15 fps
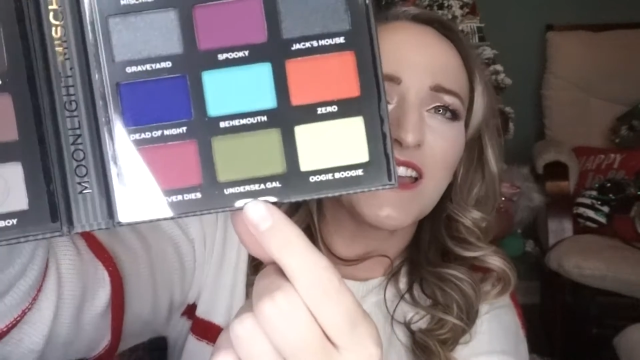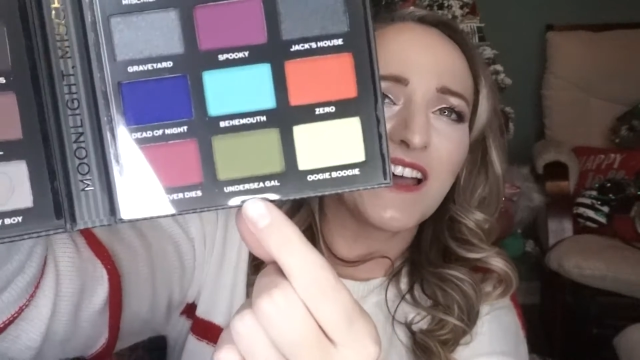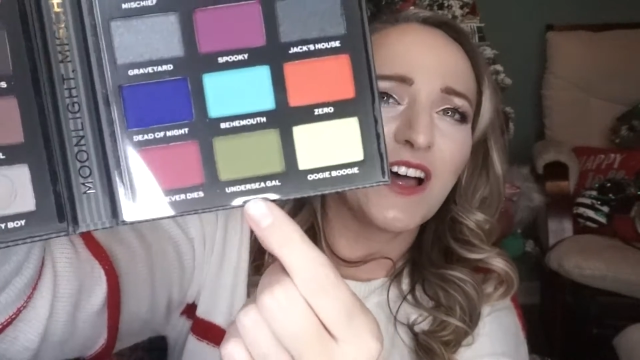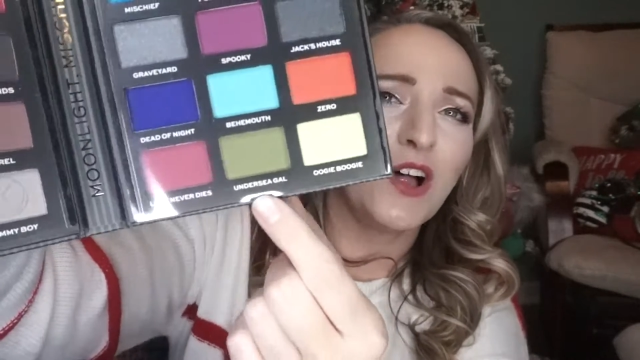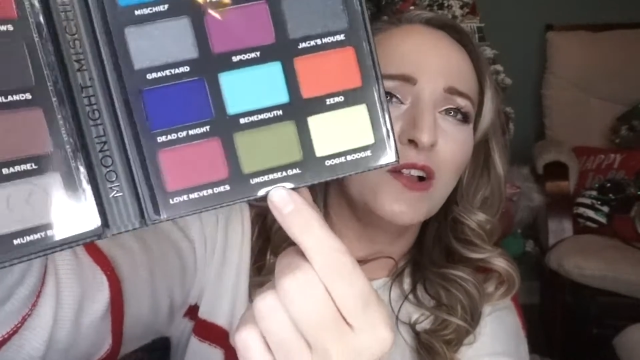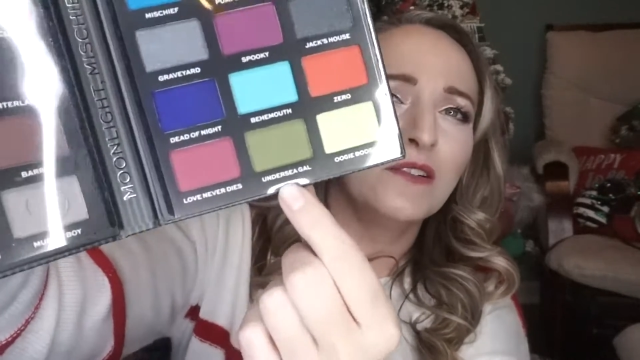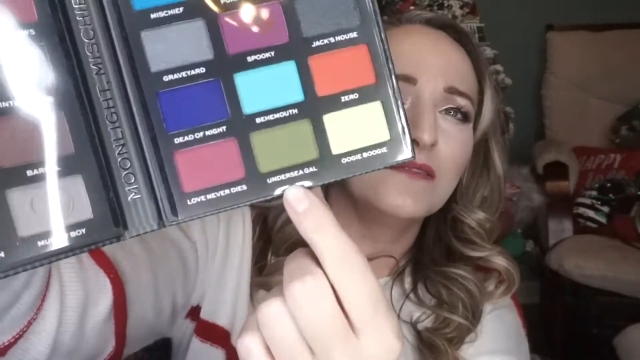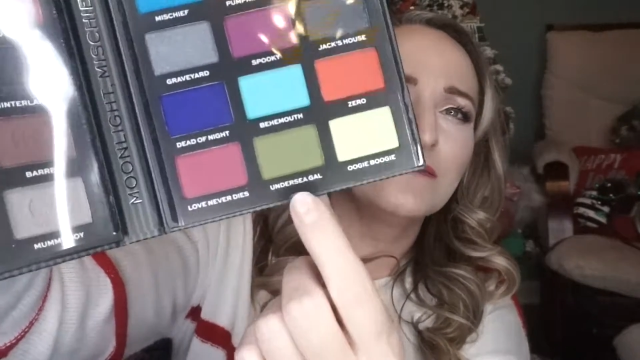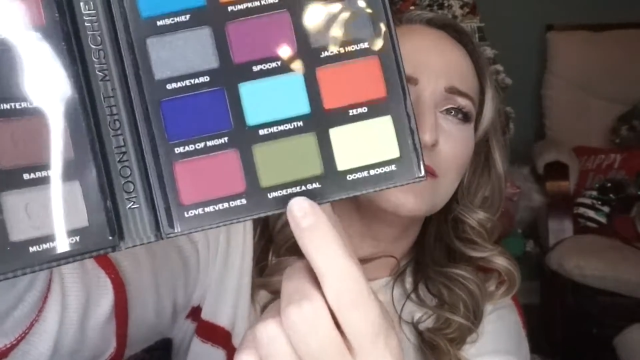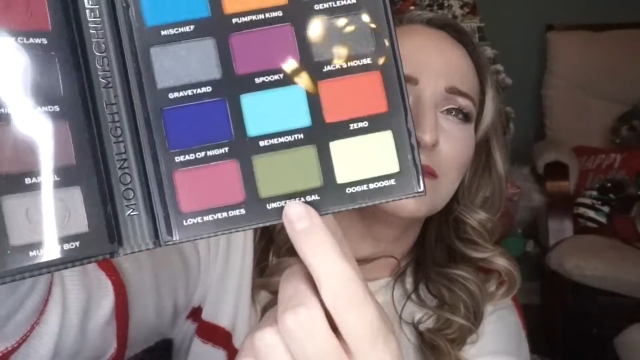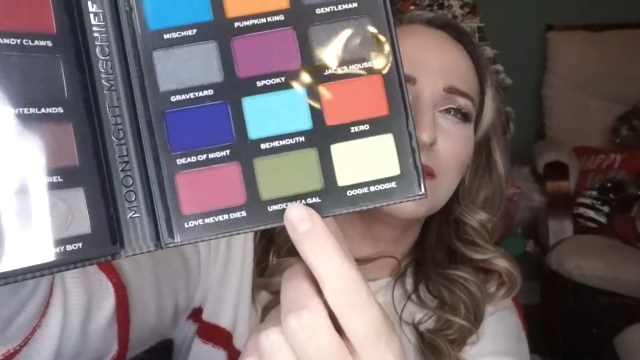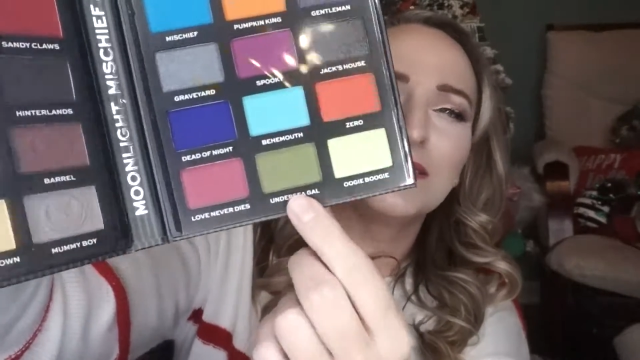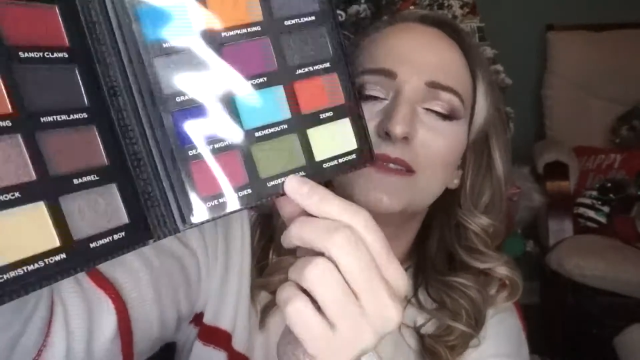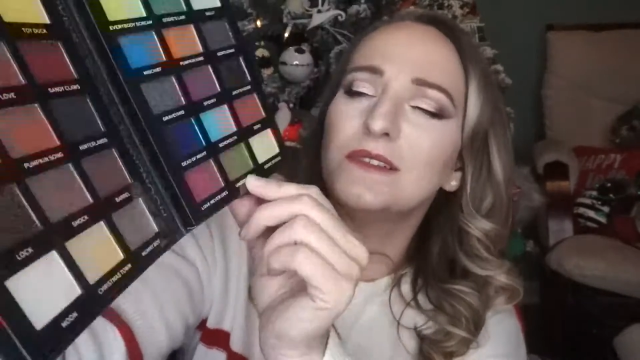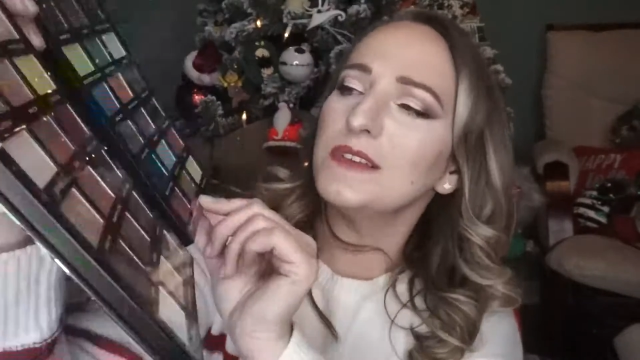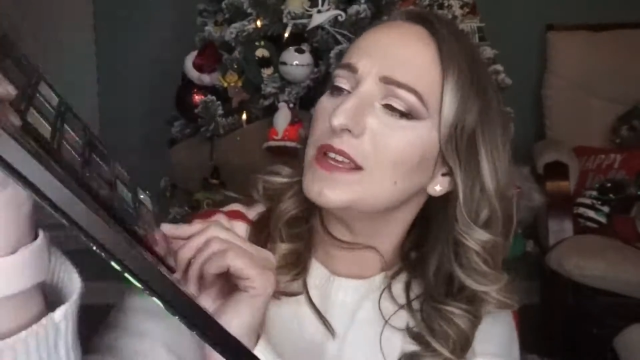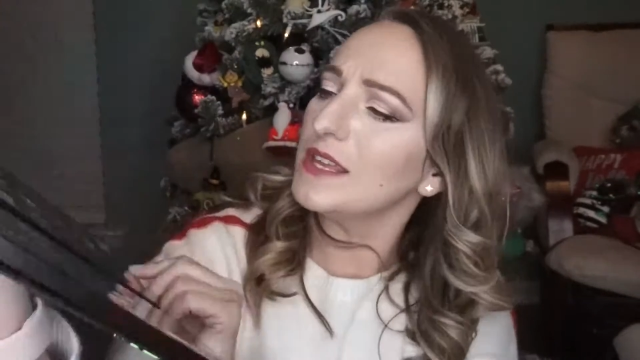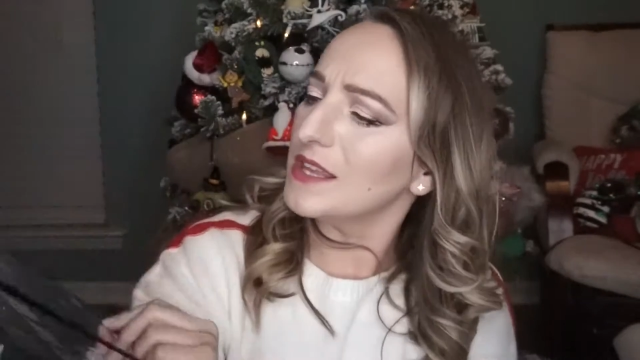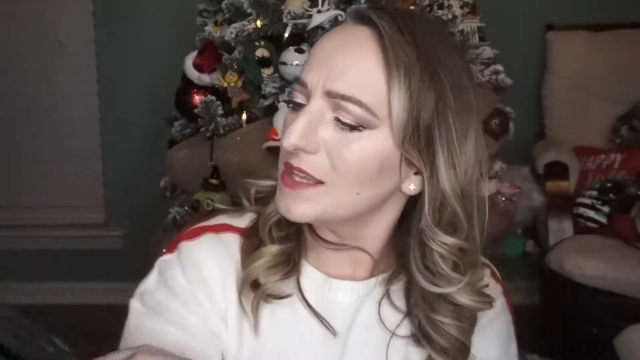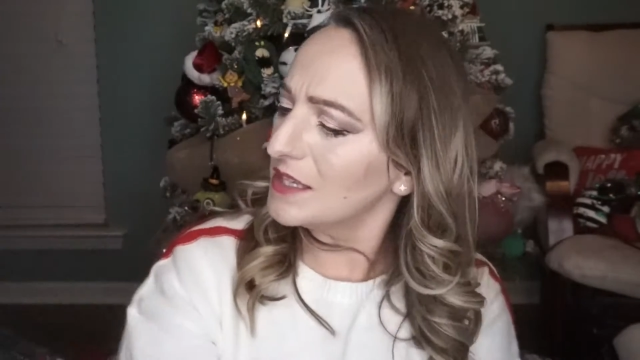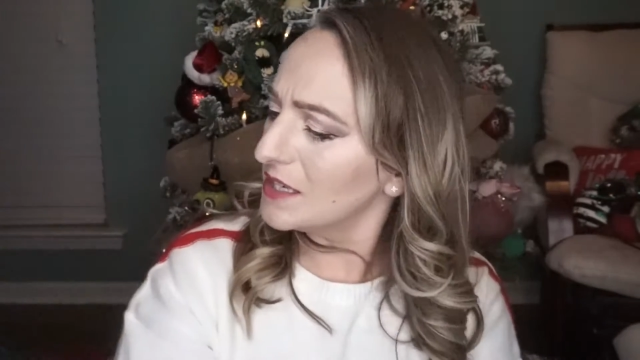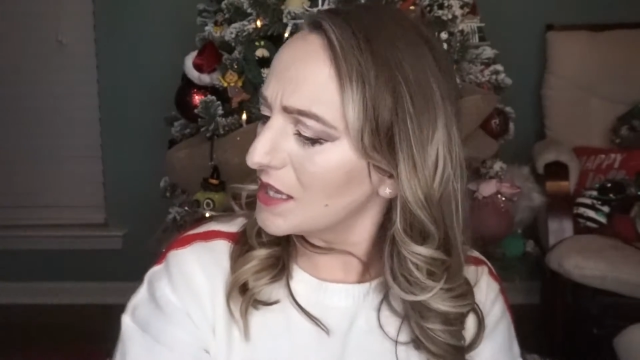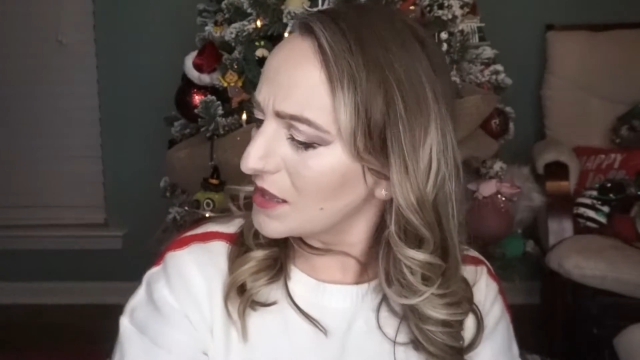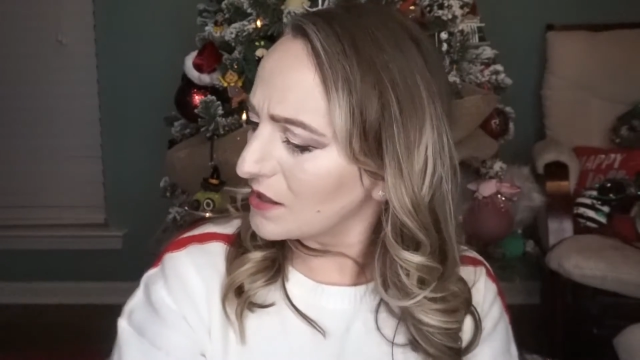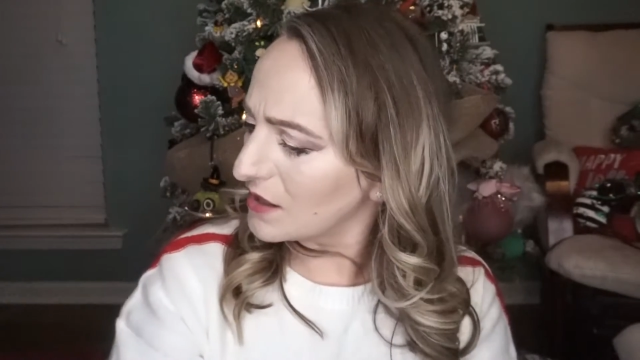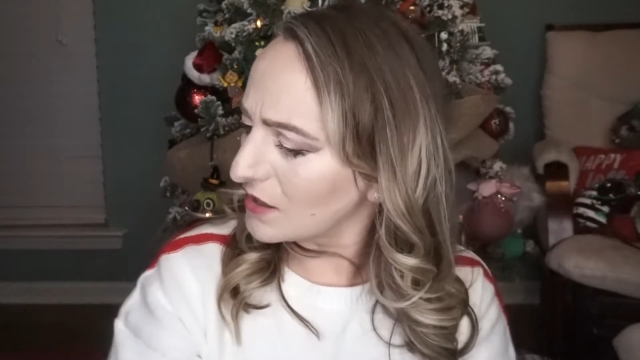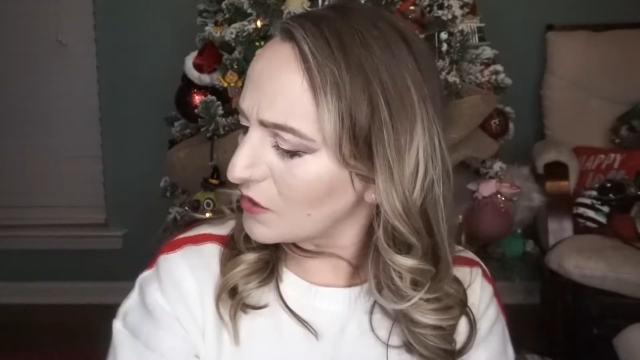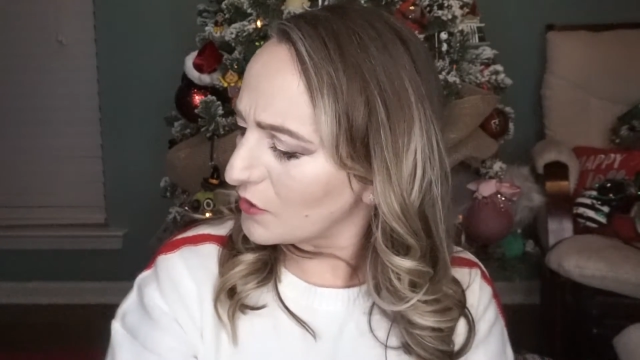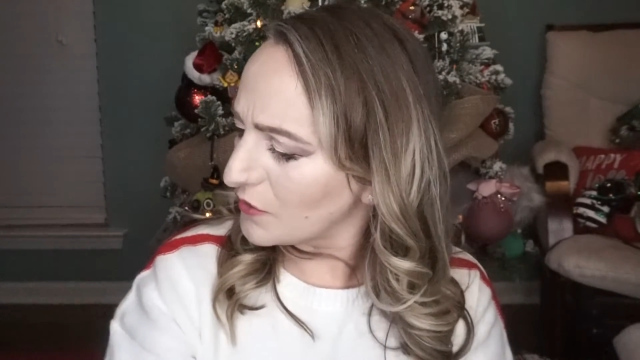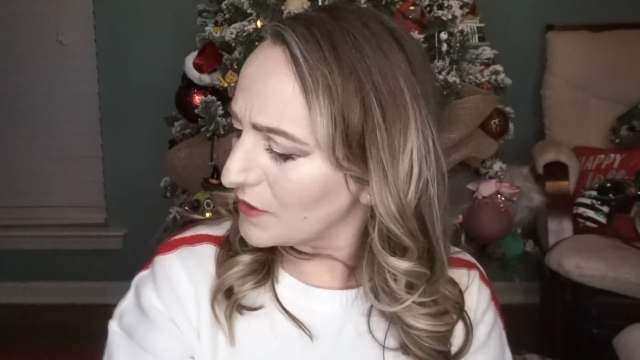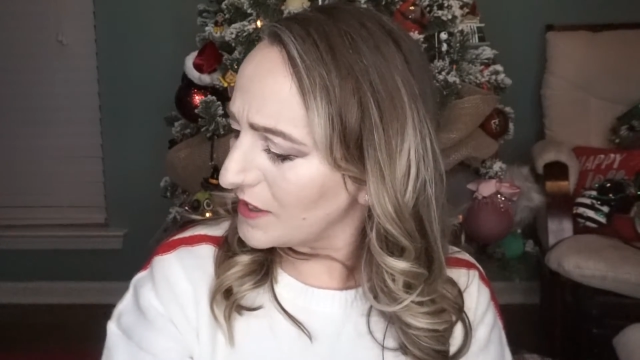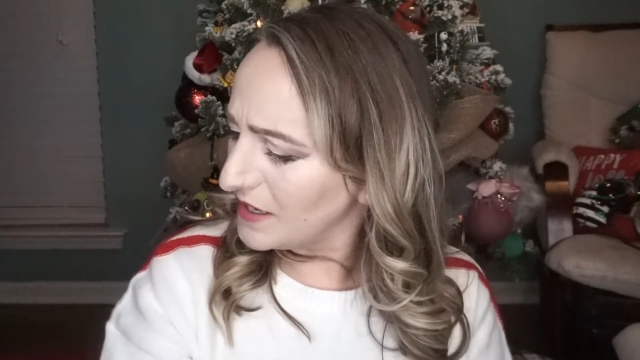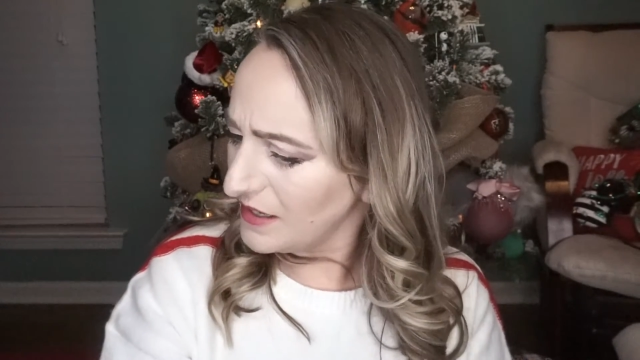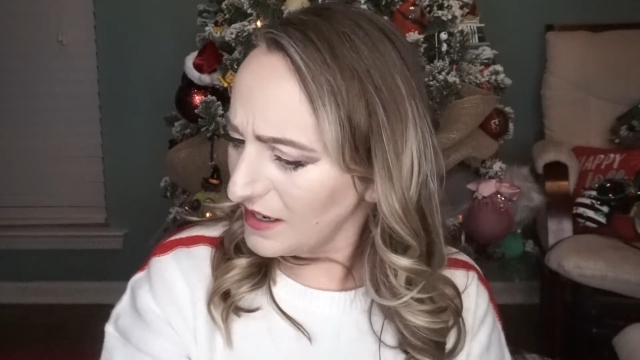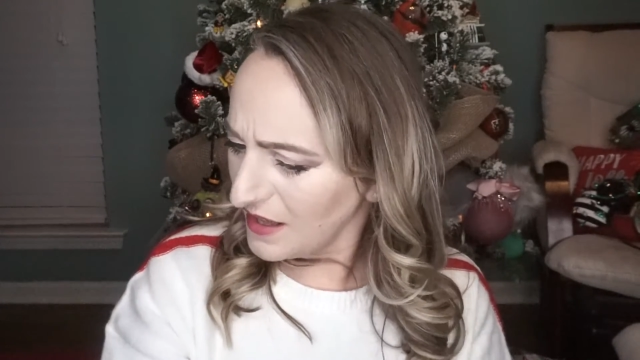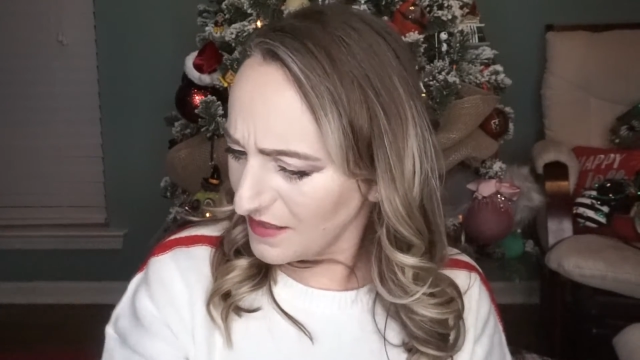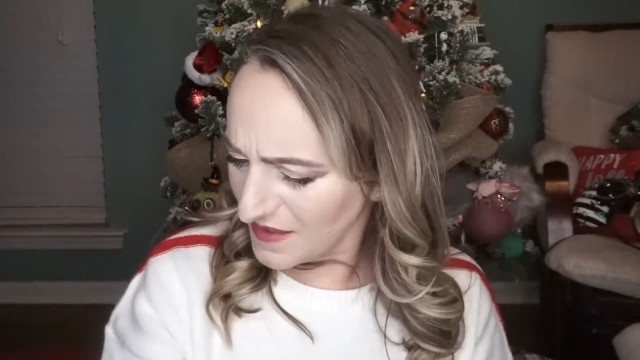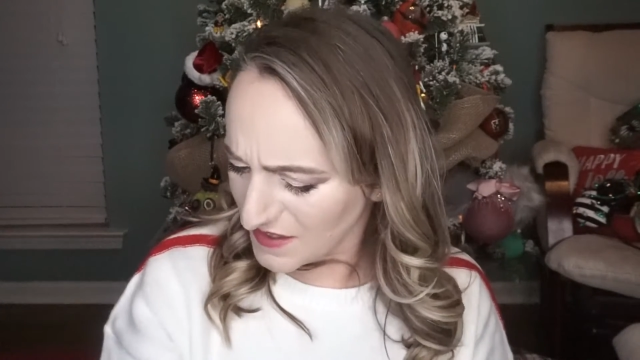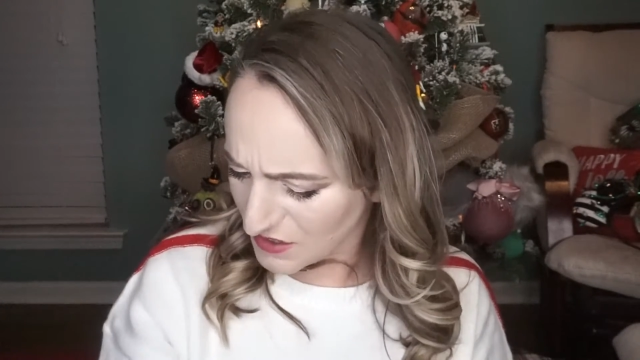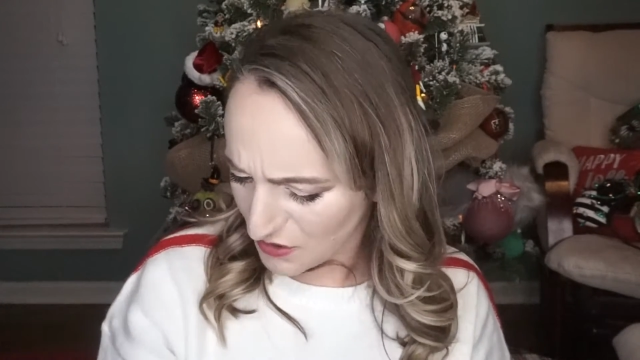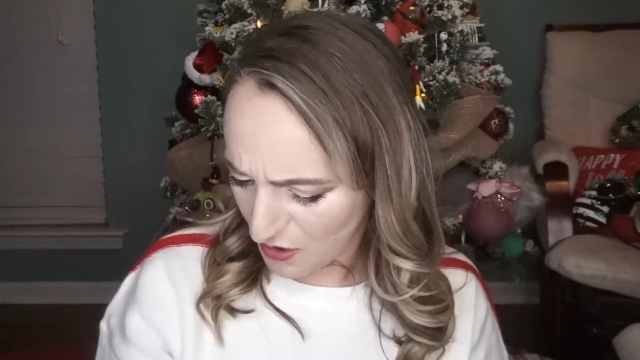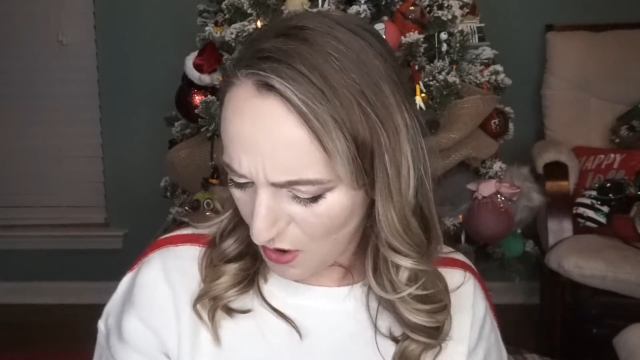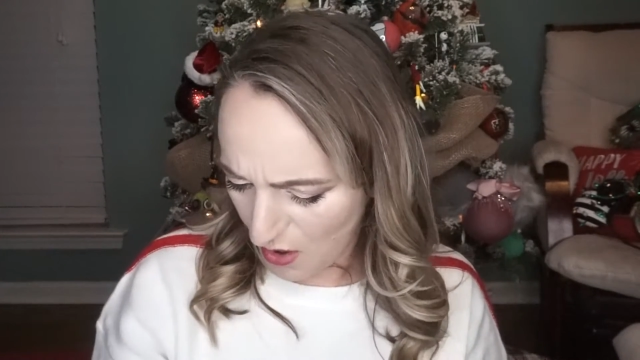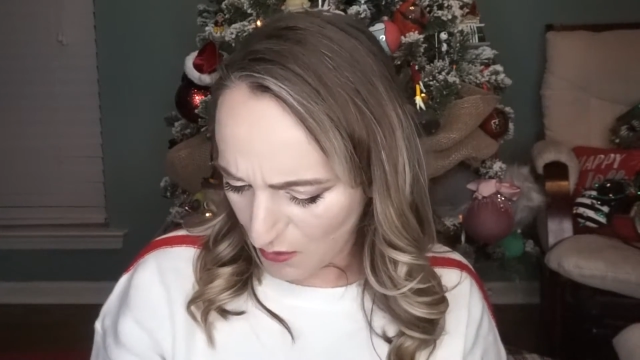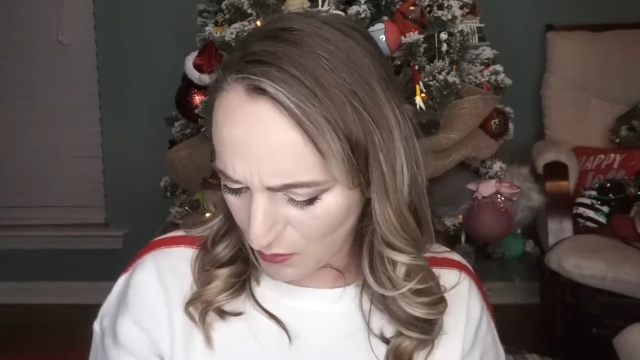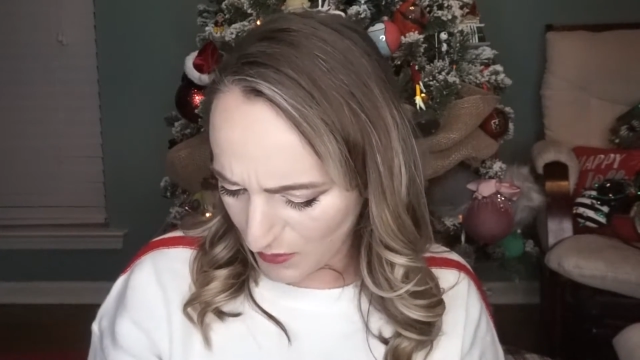Gal in the green. These are all